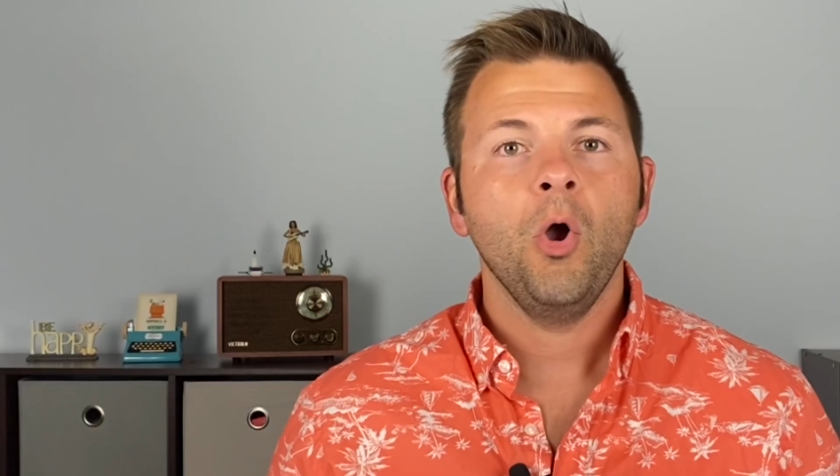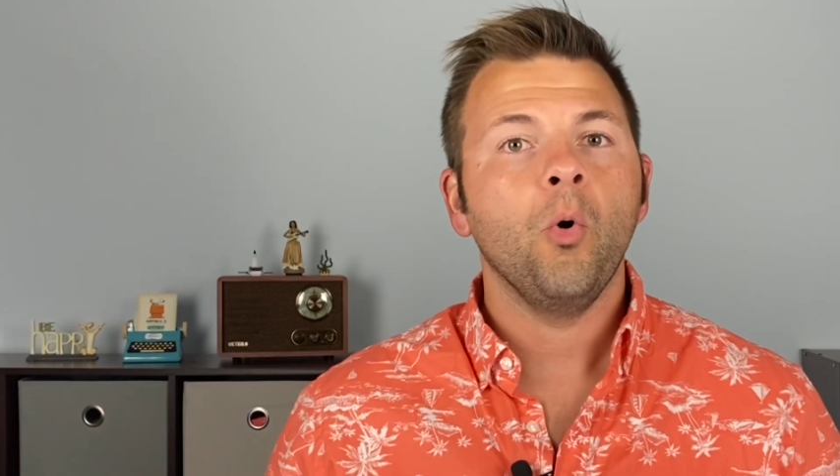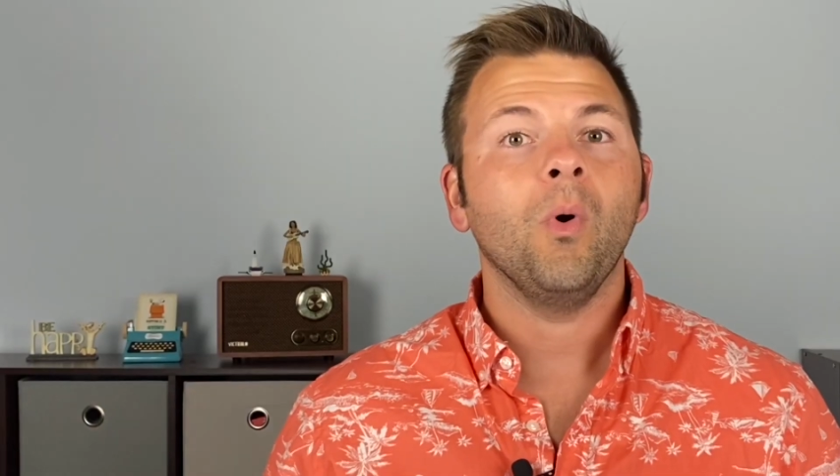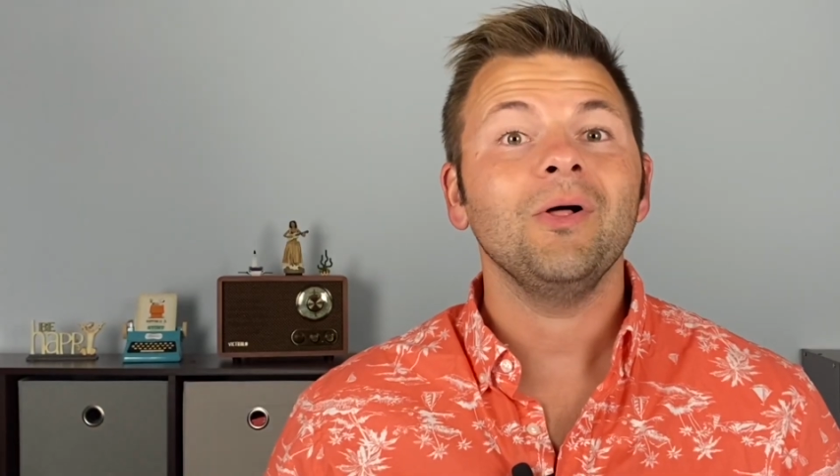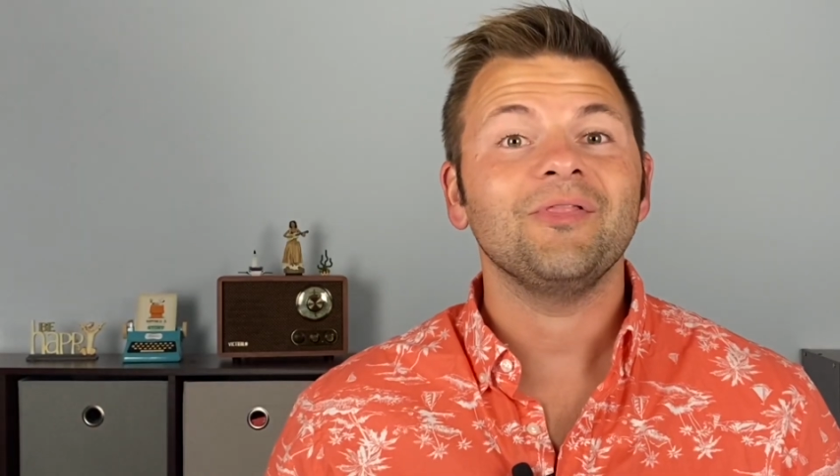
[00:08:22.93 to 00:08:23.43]

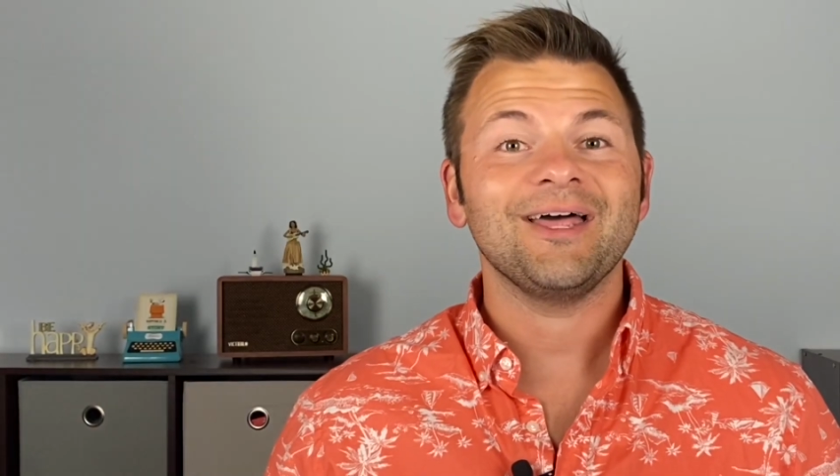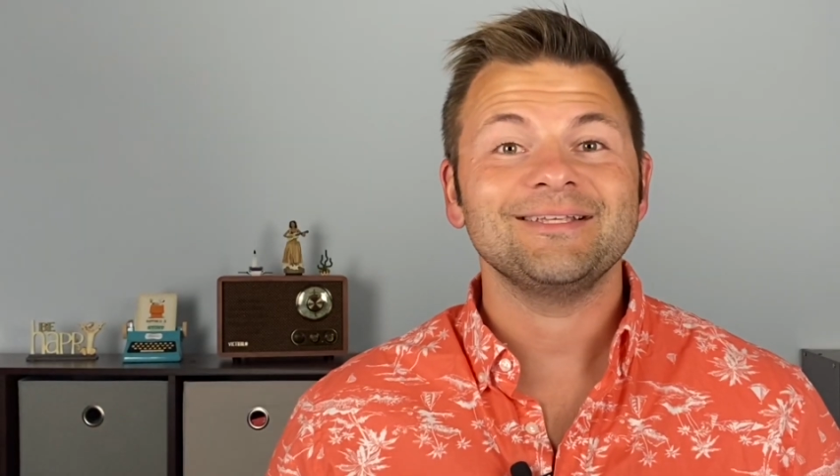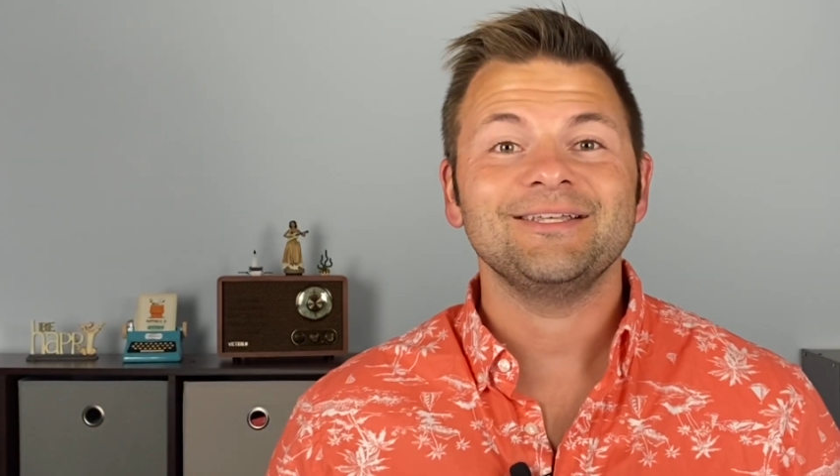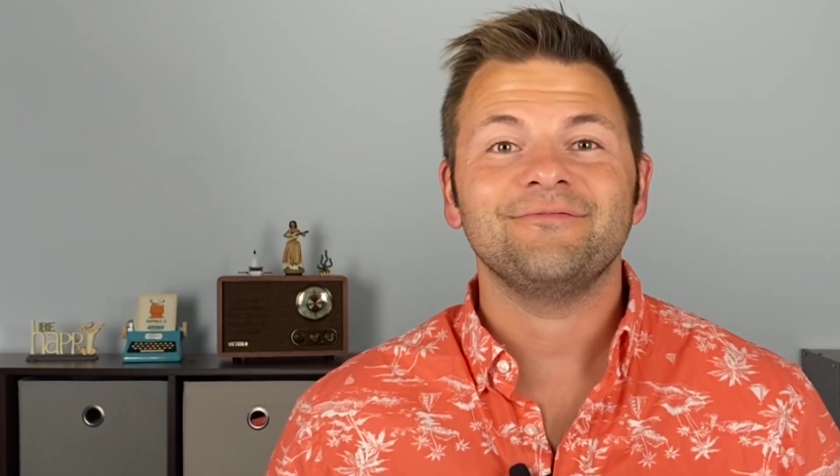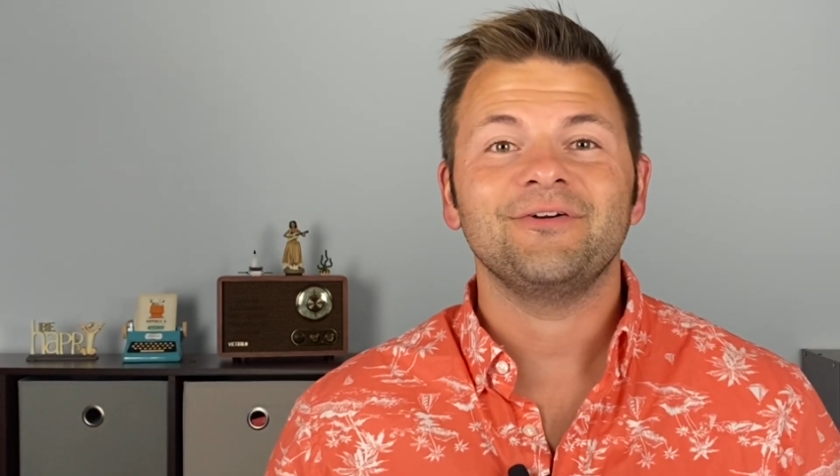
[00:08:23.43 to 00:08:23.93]
Well, that is
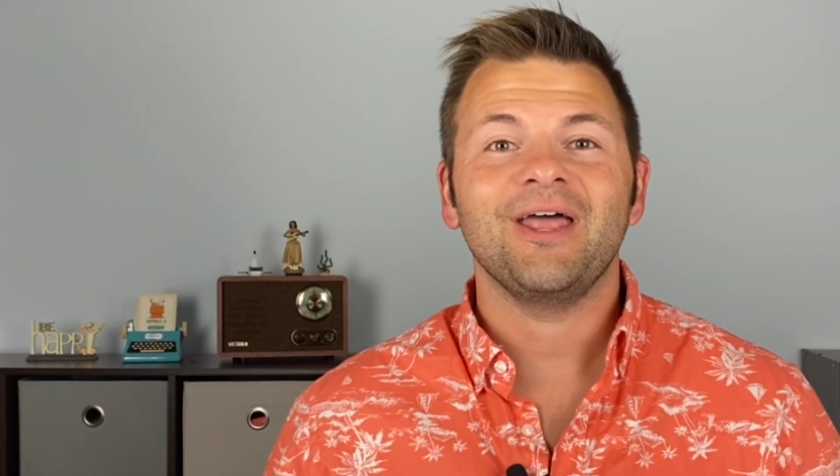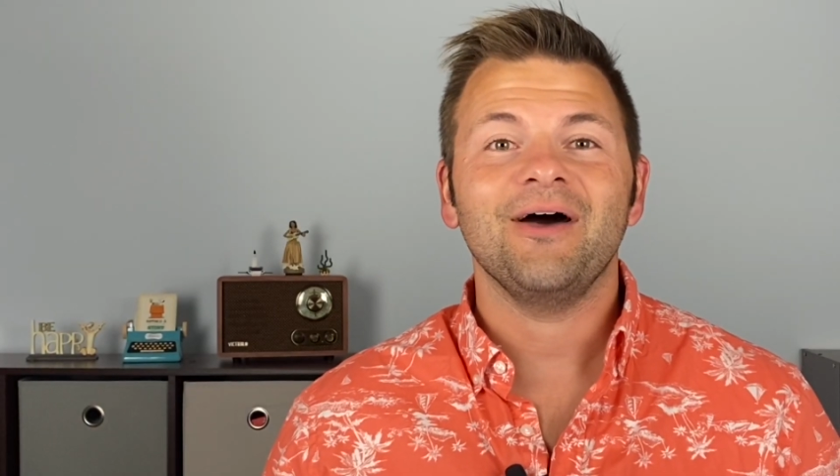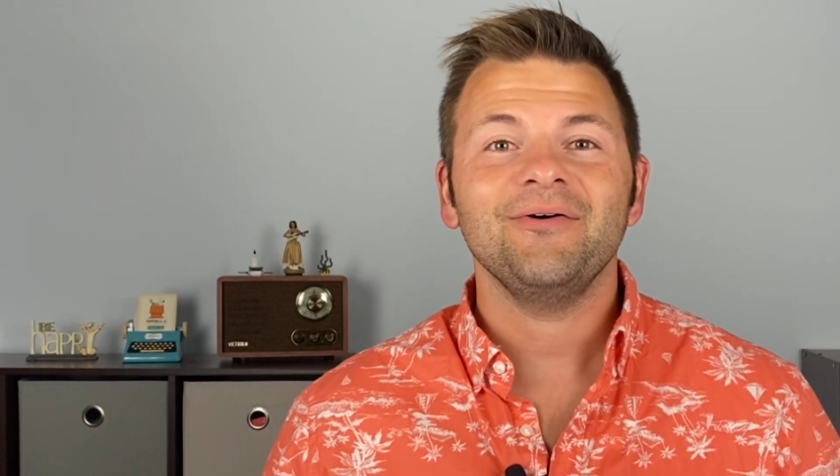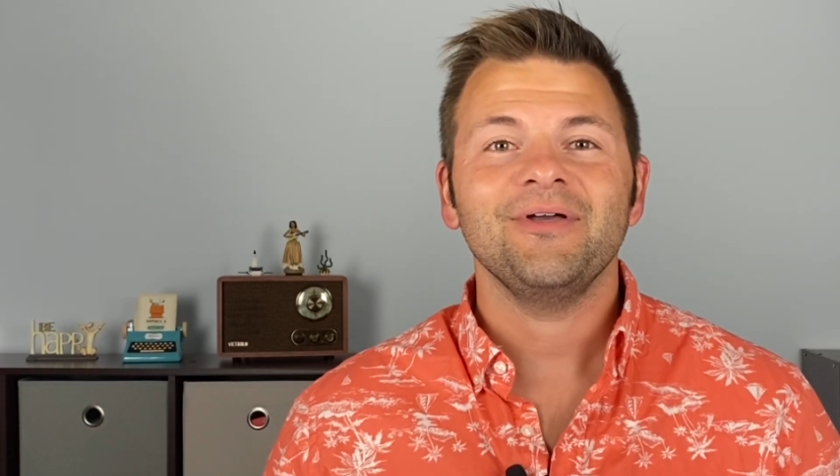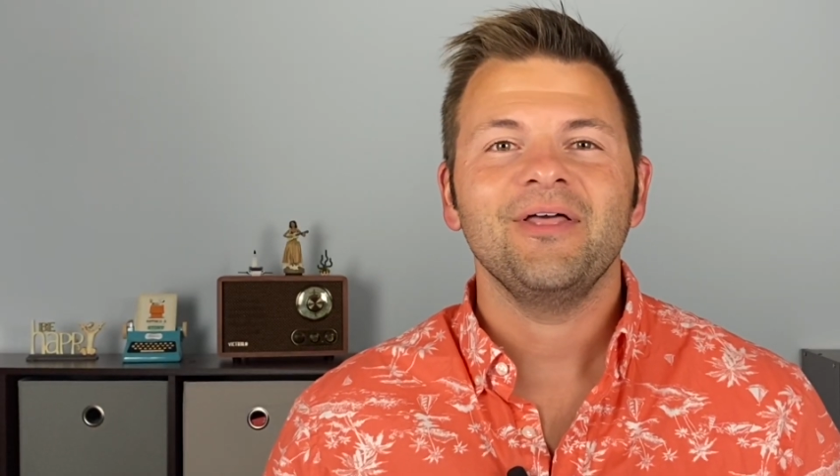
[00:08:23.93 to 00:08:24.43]
it for
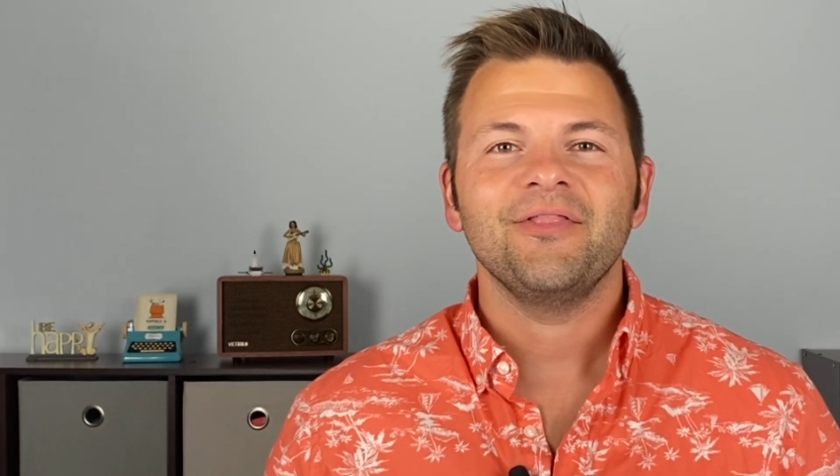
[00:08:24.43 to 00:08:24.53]
now.